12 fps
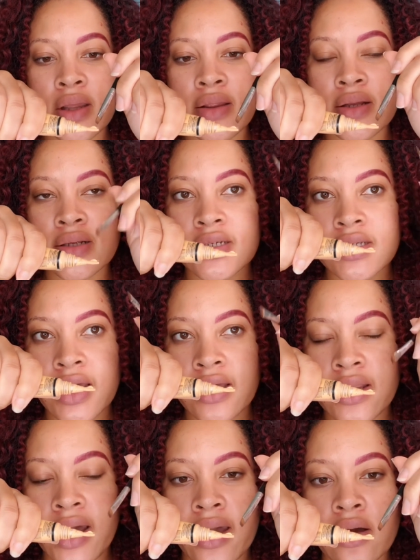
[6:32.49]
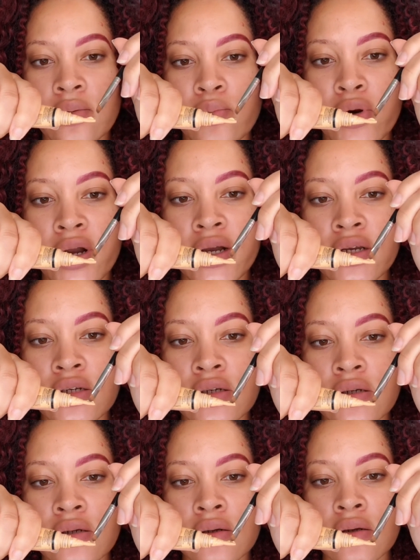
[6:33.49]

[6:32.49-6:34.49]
and then just taking that angled brush,